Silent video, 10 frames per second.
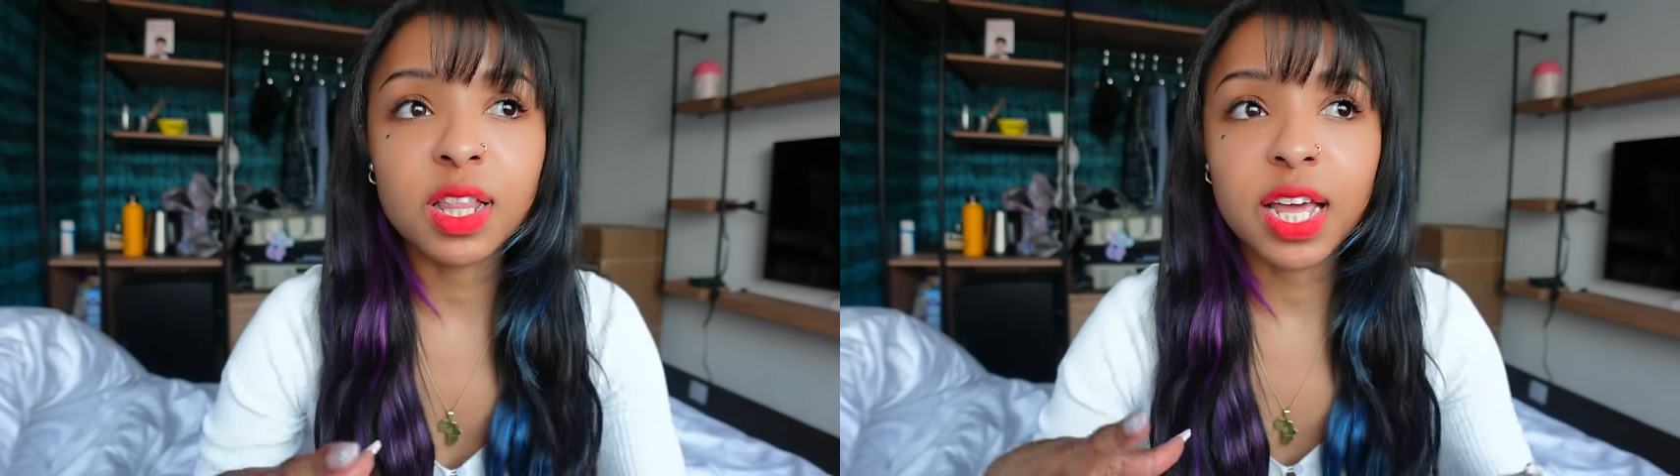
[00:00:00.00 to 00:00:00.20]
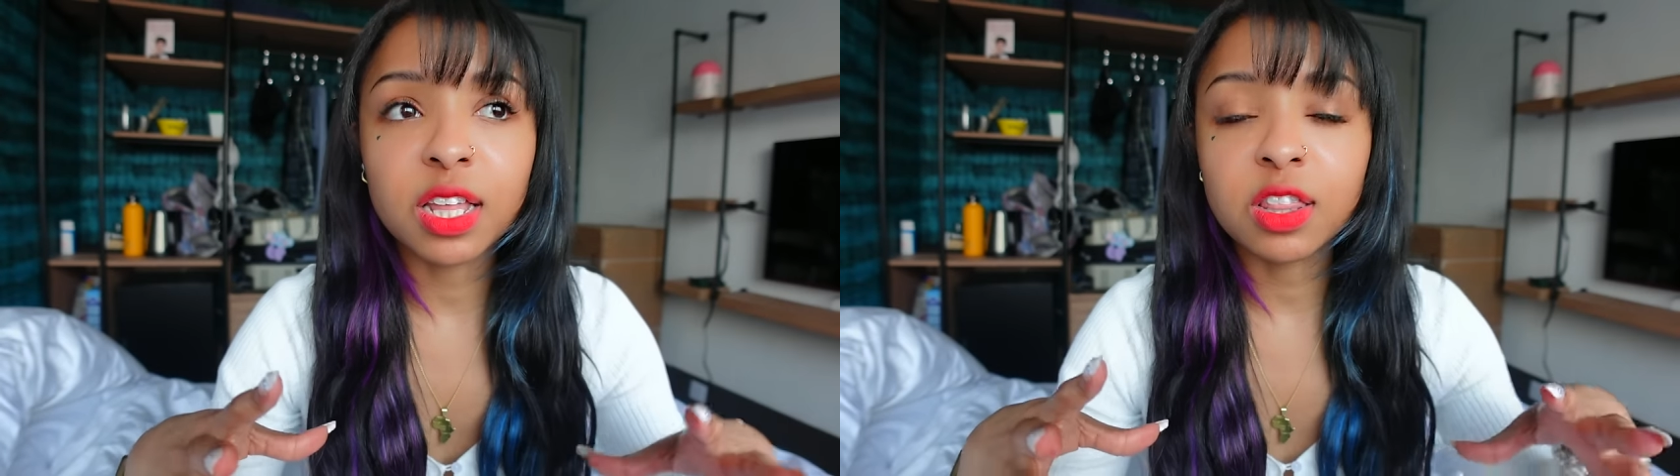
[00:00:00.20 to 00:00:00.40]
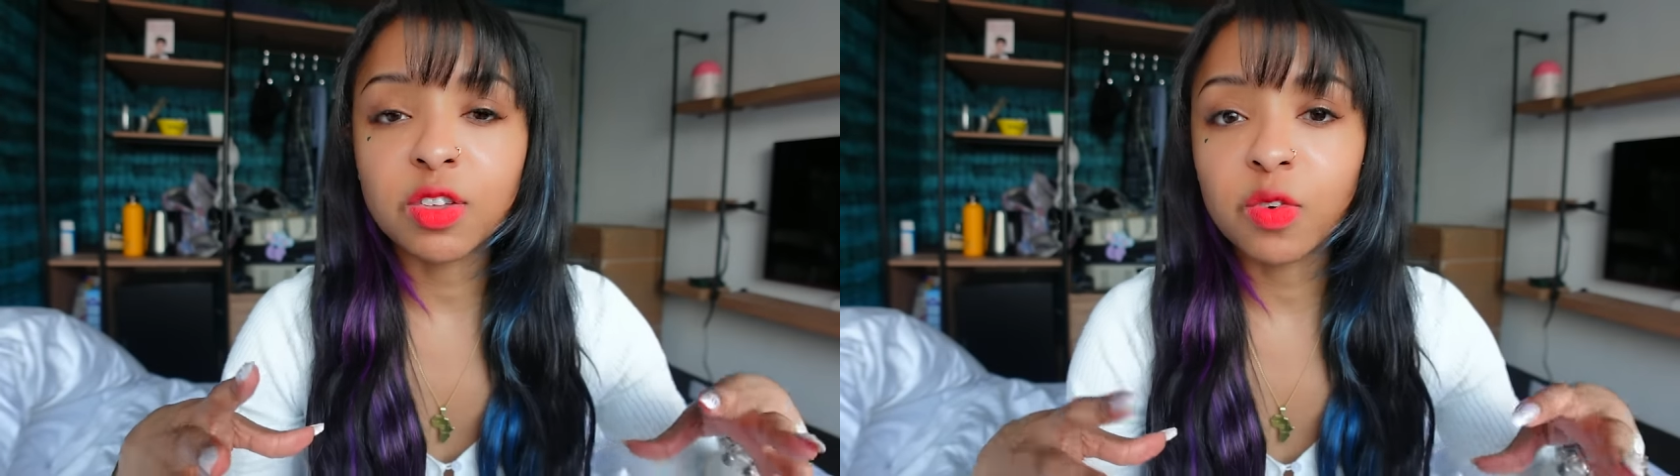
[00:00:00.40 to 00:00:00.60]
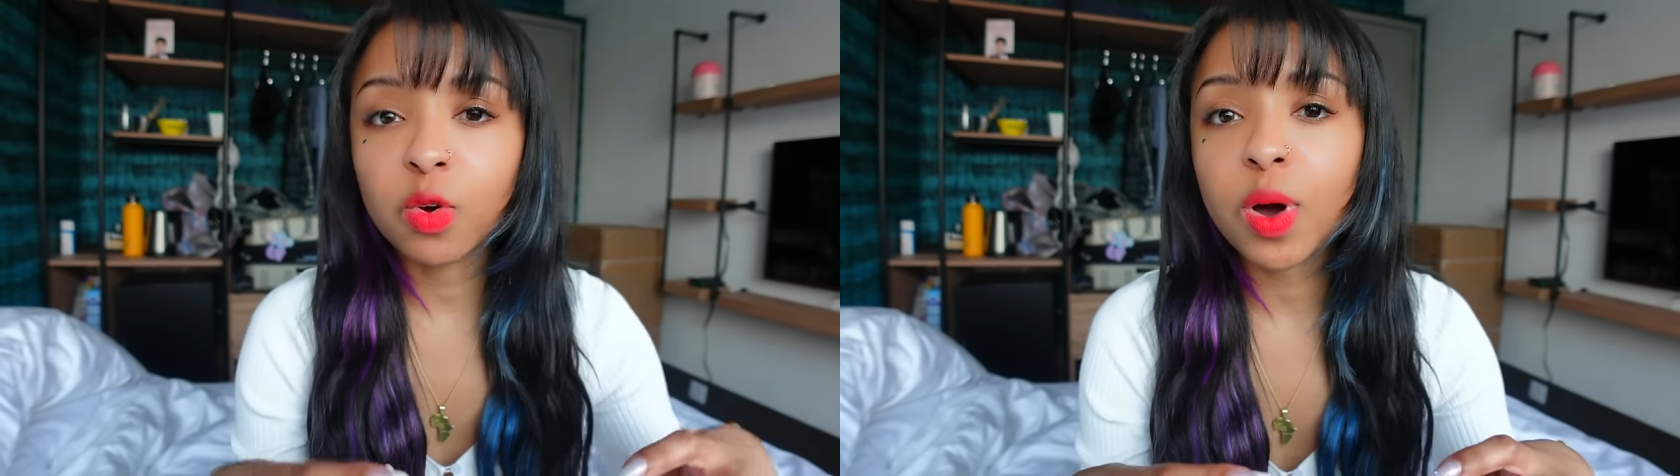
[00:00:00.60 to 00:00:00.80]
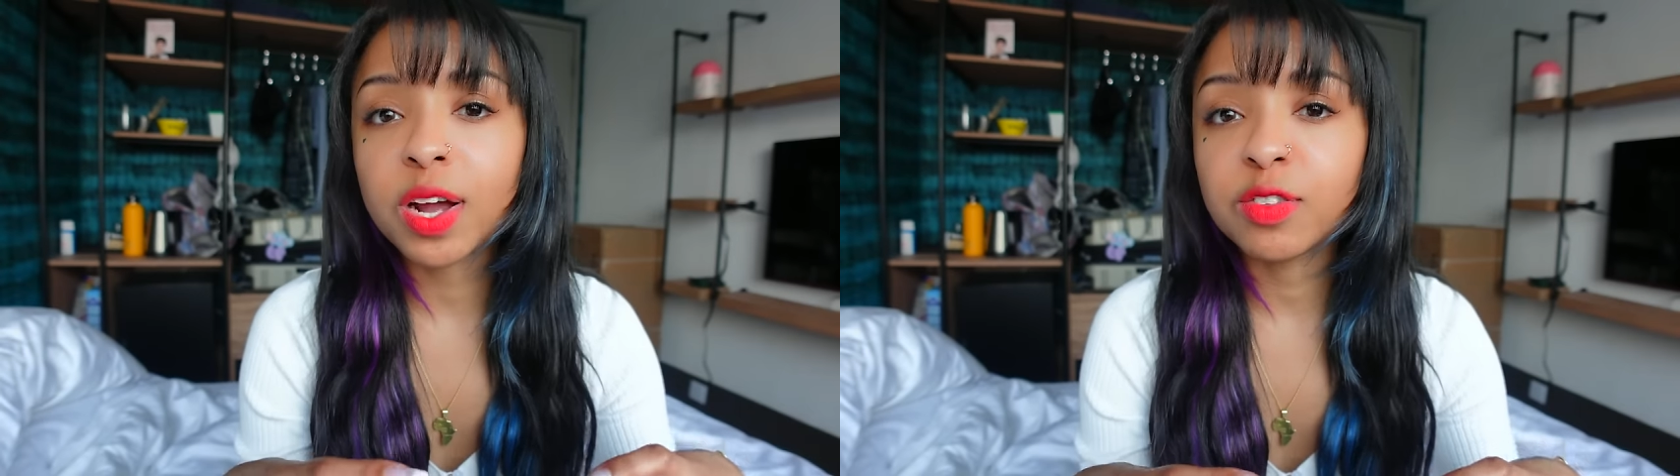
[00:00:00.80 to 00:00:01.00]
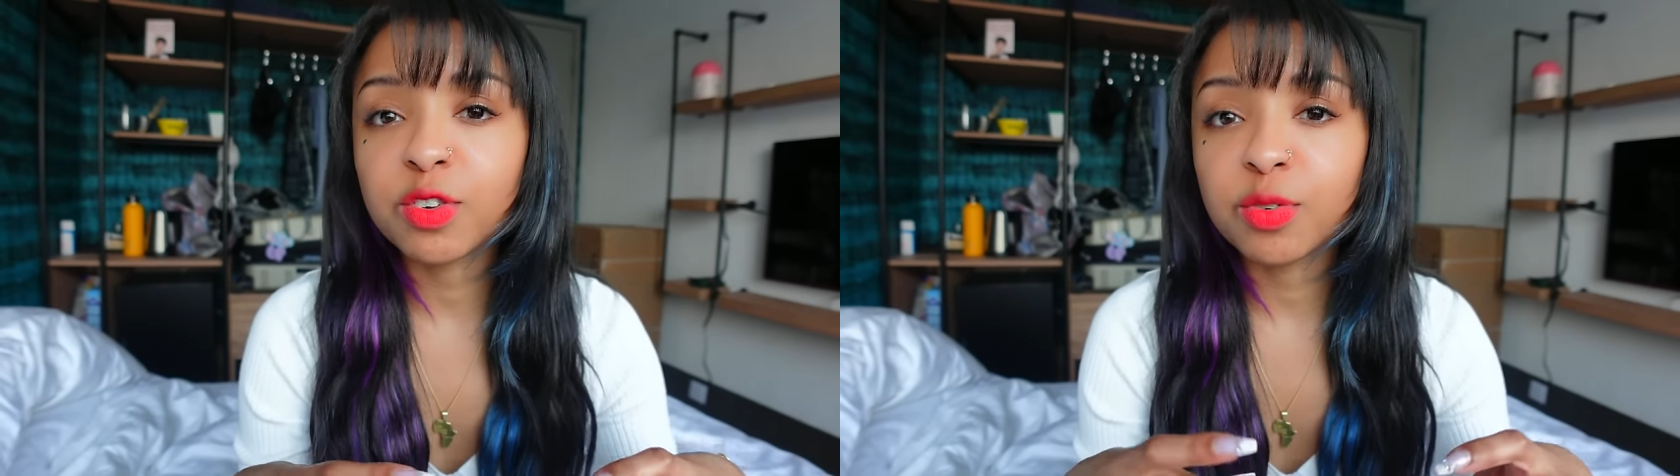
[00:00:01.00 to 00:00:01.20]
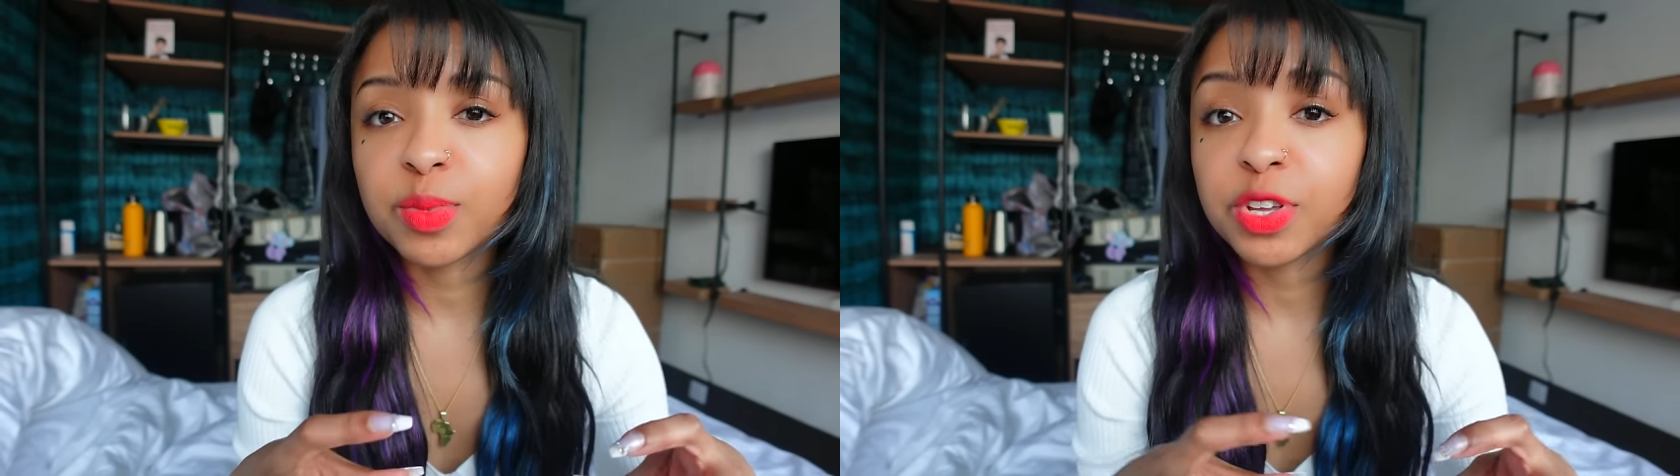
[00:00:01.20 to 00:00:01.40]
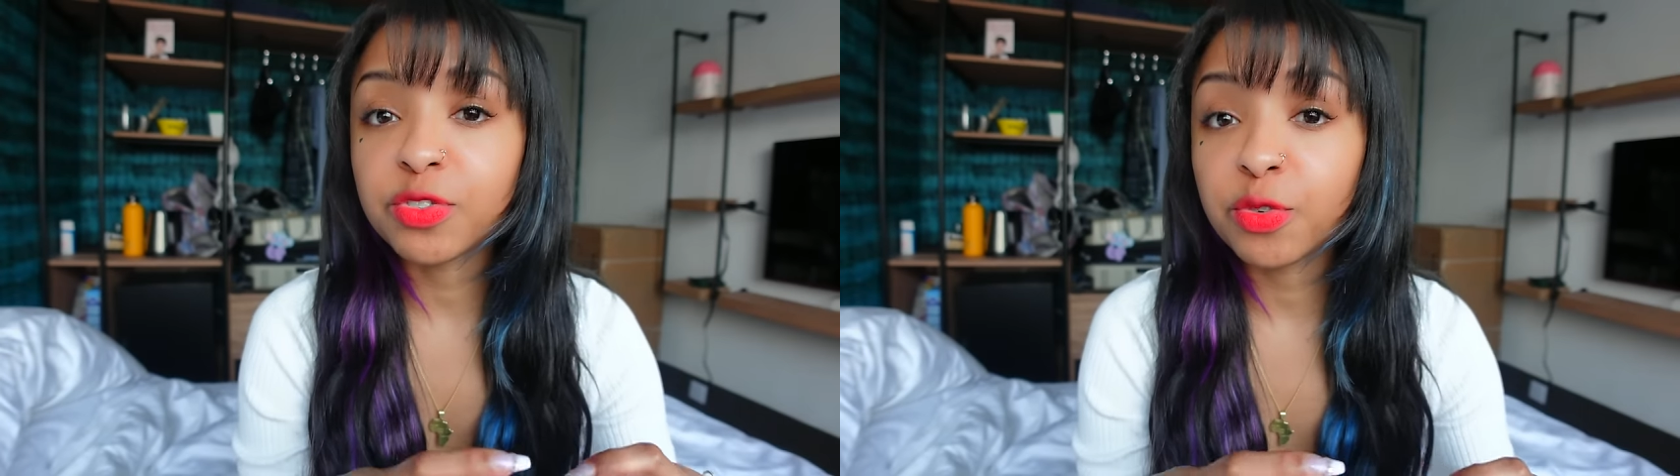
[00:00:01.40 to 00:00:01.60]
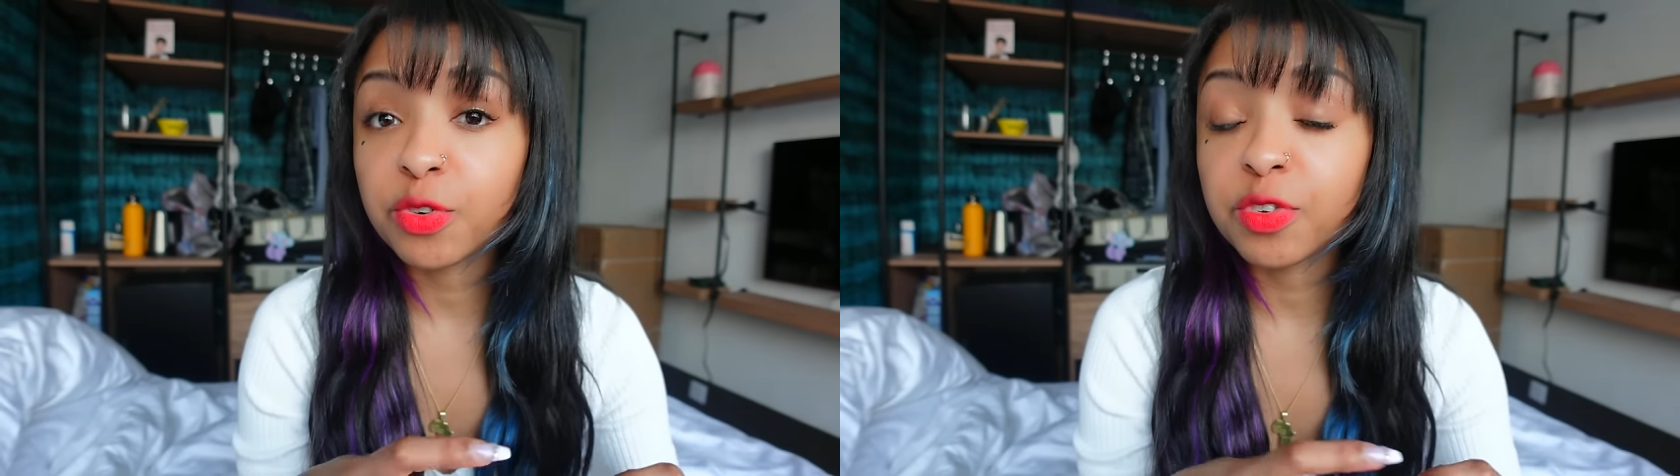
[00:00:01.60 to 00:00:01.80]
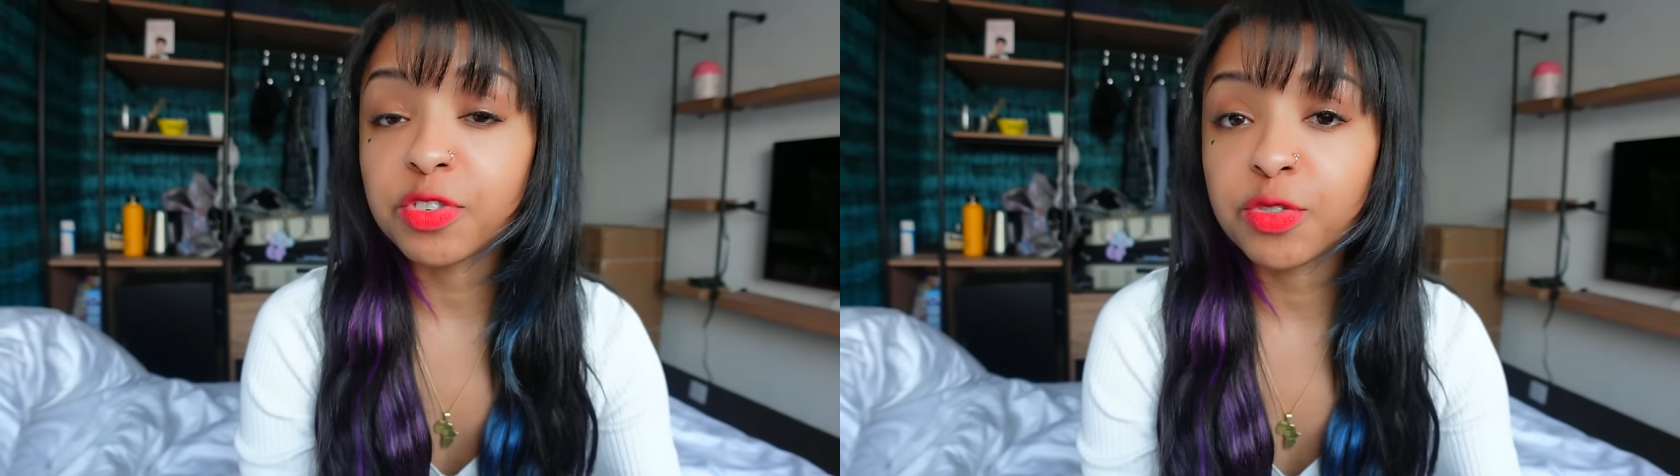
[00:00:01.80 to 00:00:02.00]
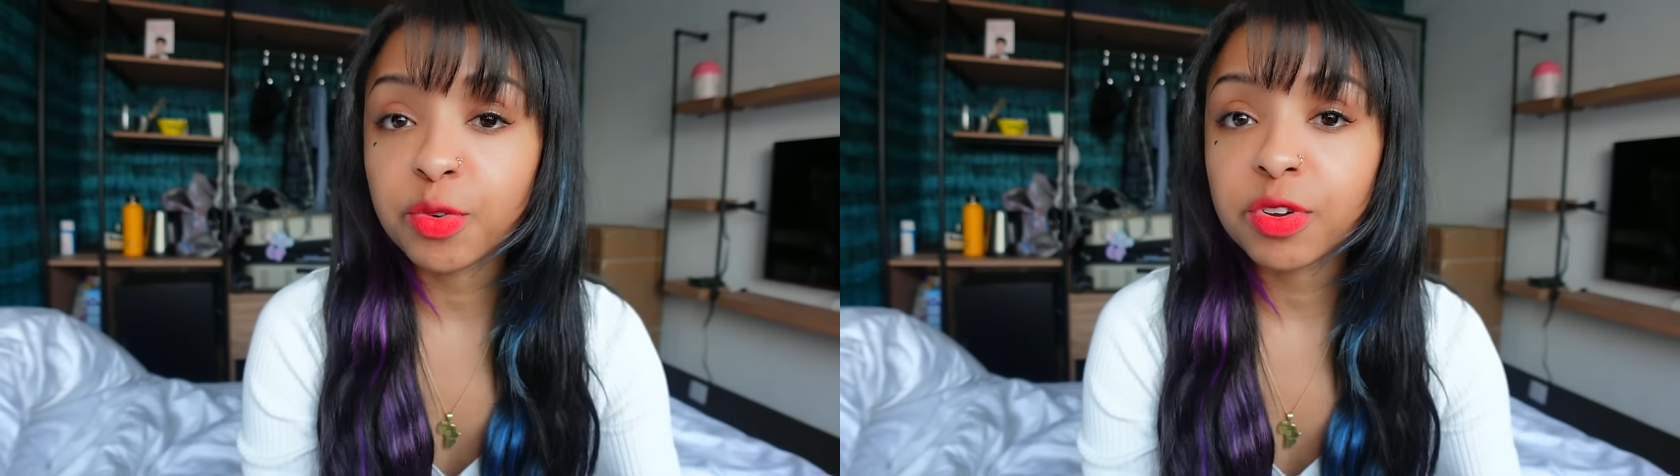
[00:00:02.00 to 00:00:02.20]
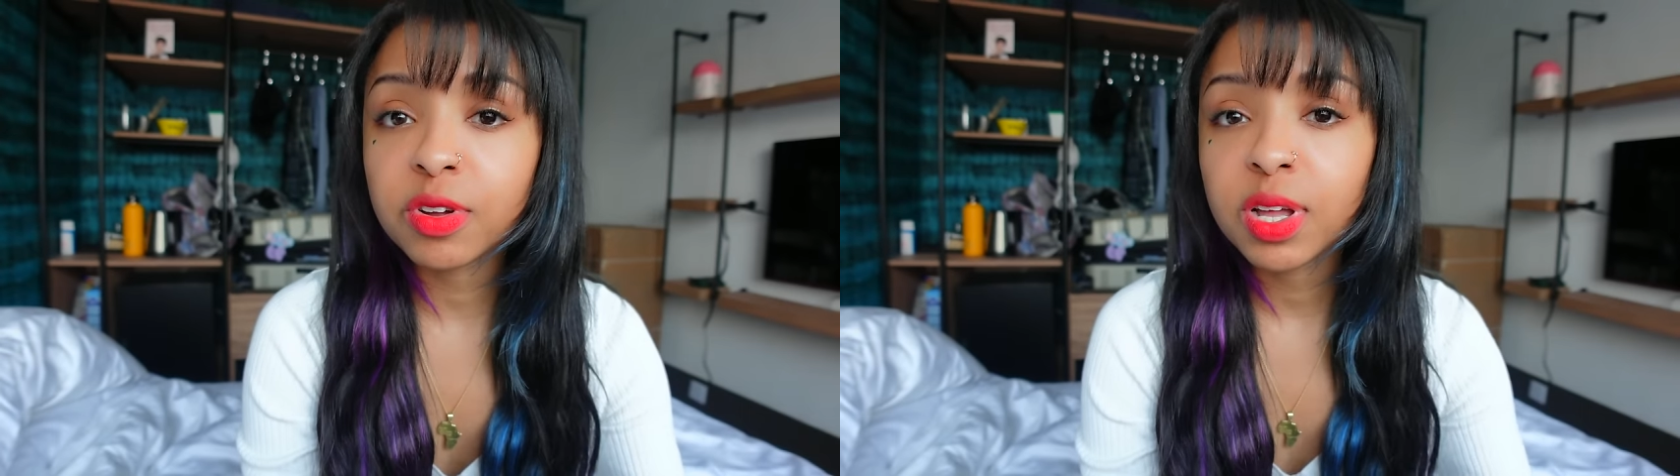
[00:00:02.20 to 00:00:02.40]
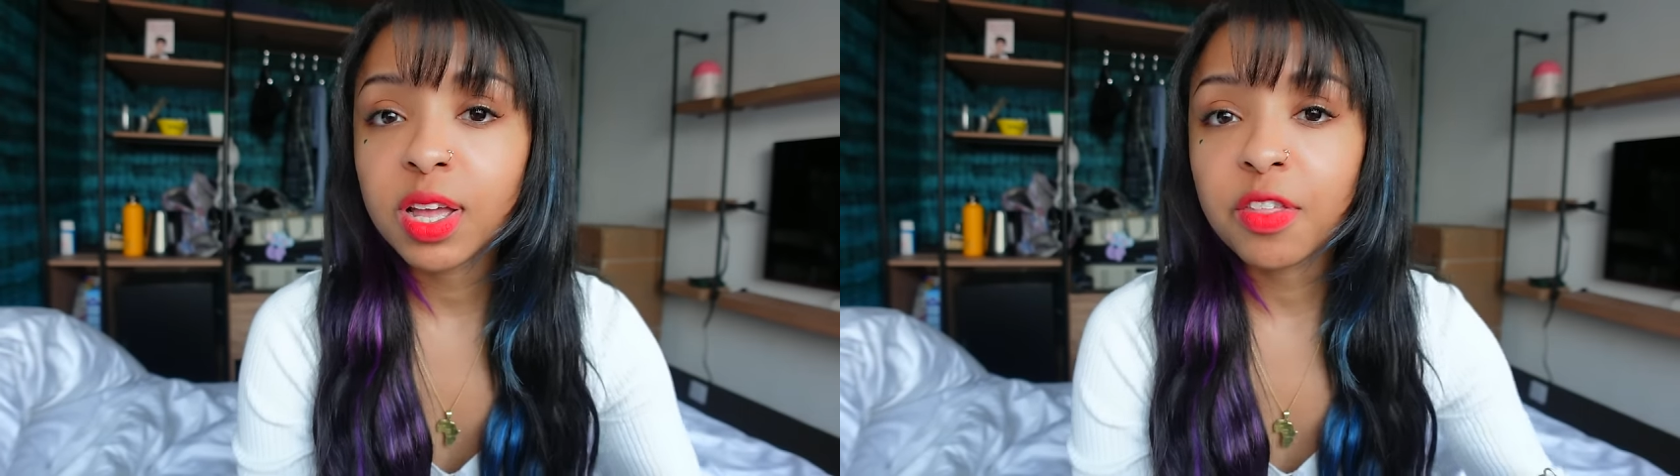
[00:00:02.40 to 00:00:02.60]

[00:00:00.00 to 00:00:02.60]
like, the required term get shorter and shorter,